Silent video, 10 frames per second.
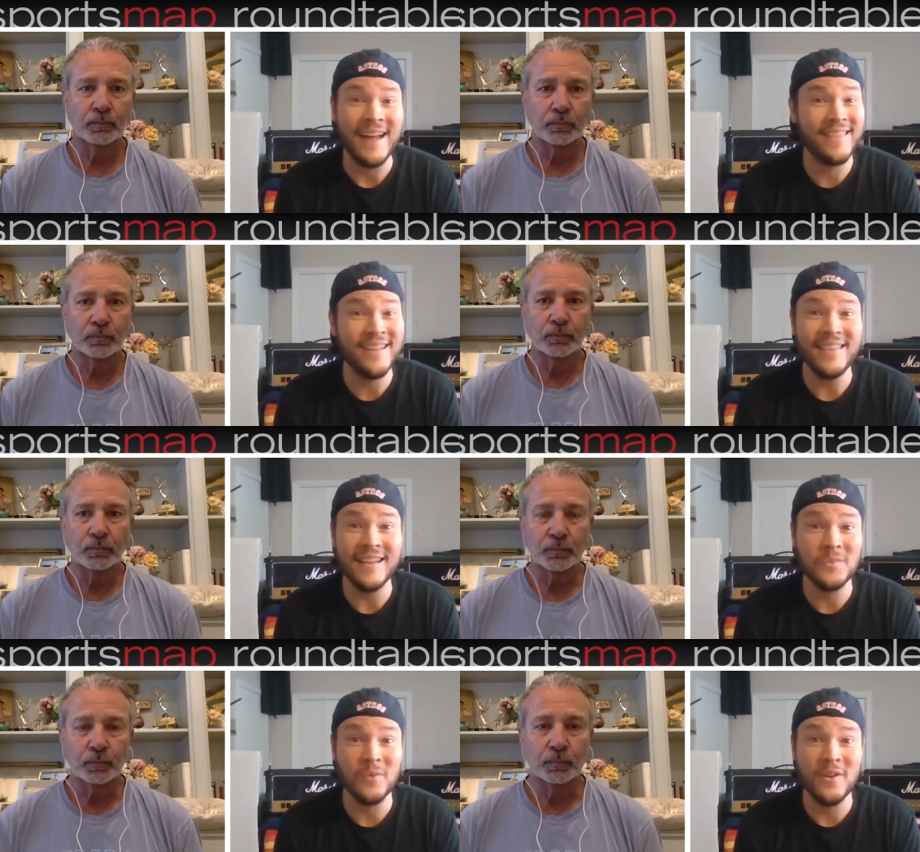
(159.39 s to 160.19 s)
Speaker 1: I think
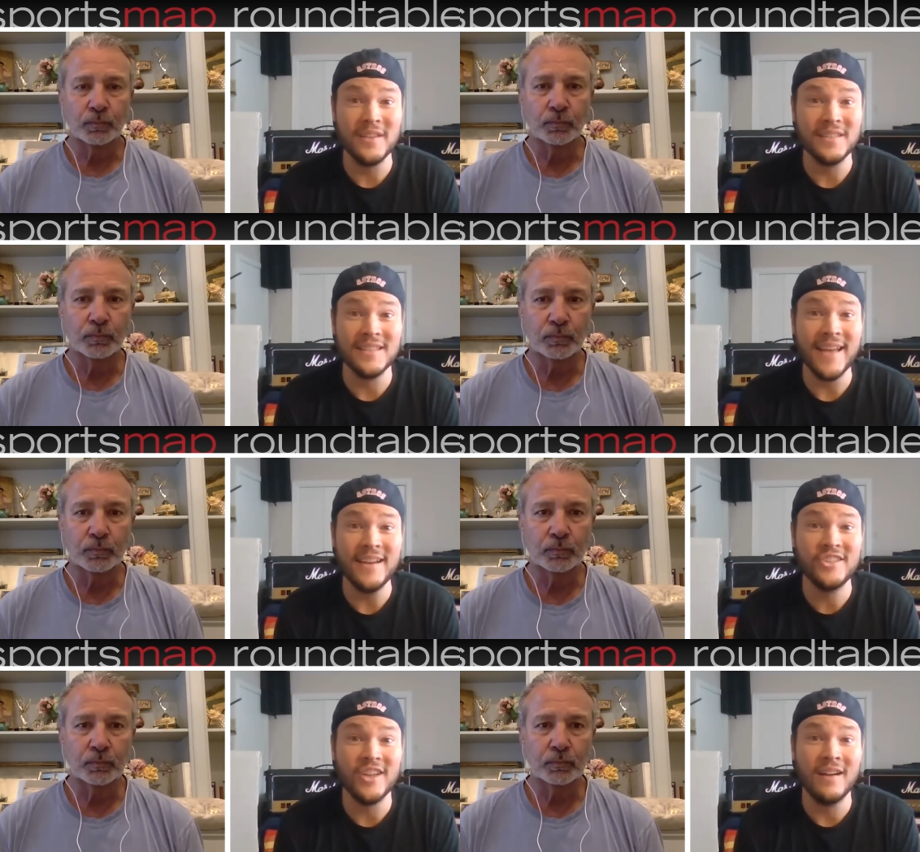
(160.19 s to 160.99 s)
that's where this is
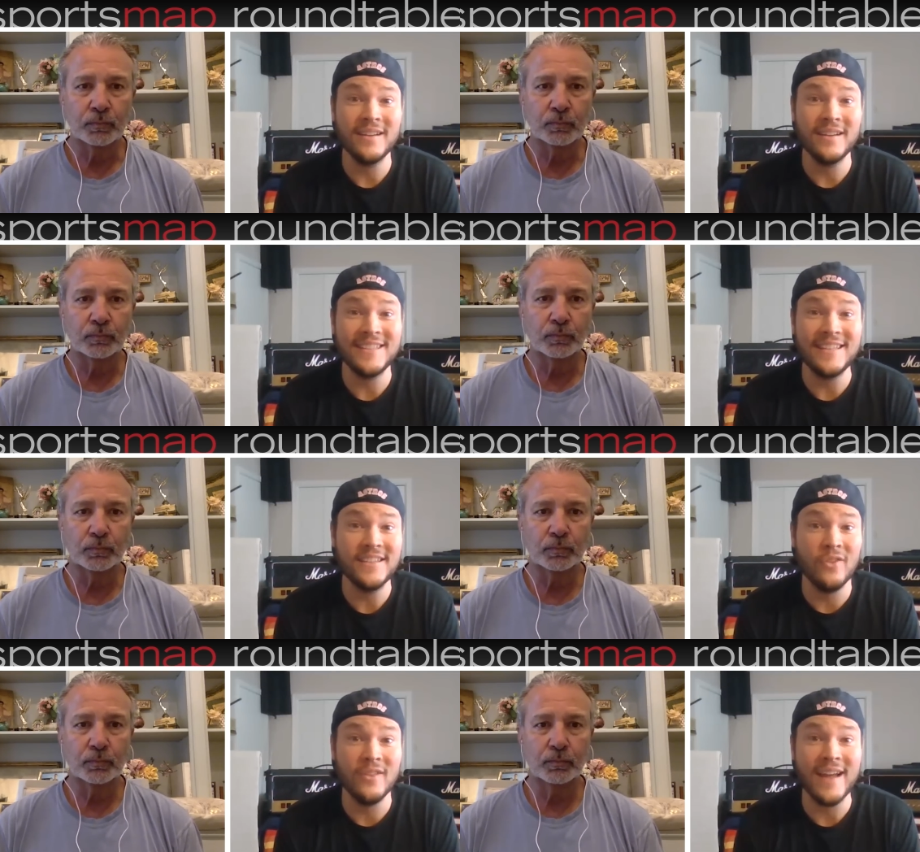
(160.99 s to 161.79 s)
headed, John, because
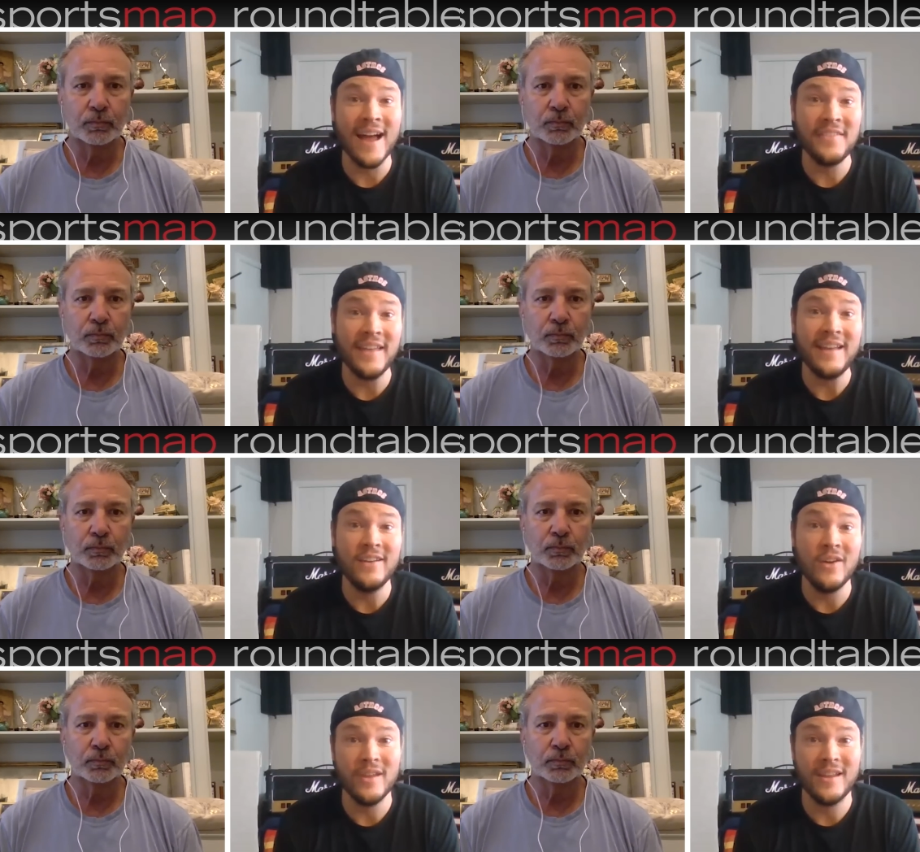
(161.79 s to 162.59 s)
he's the only guy they
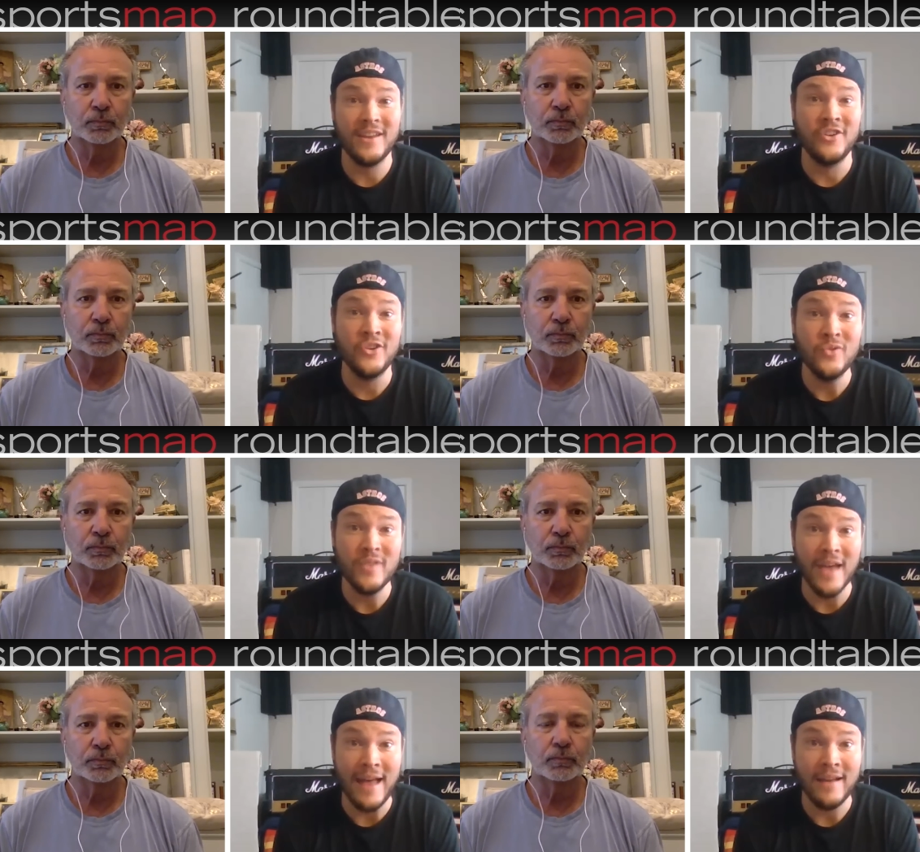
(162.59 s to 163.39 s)
know that can
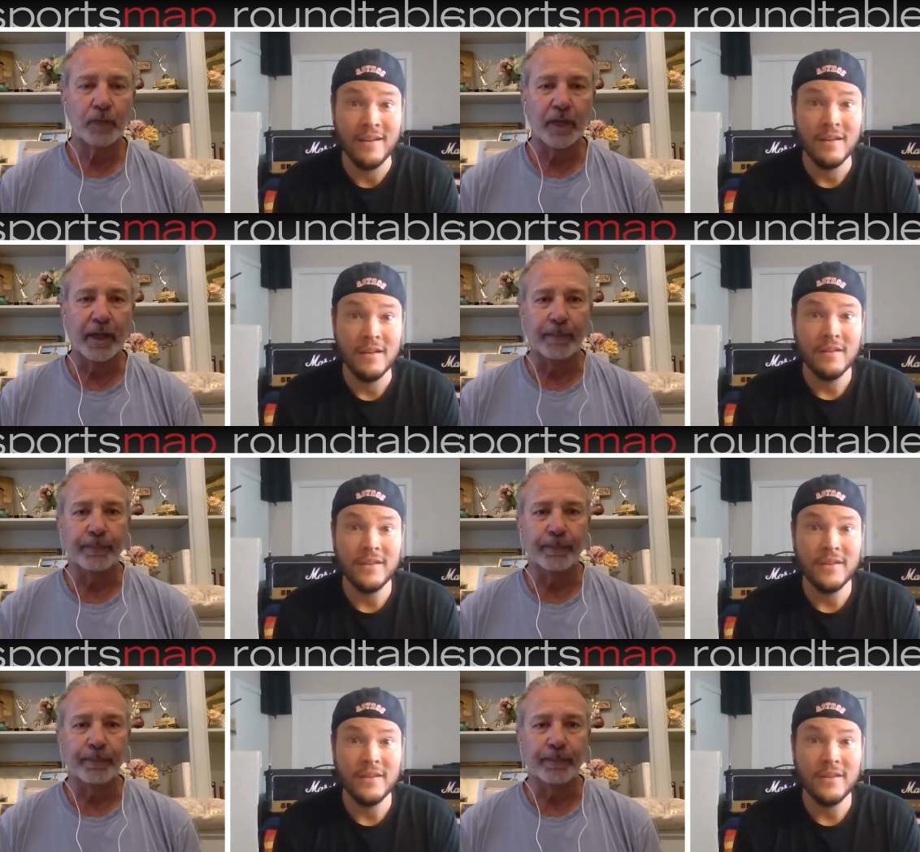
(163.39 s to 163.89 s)
do that. Yeah.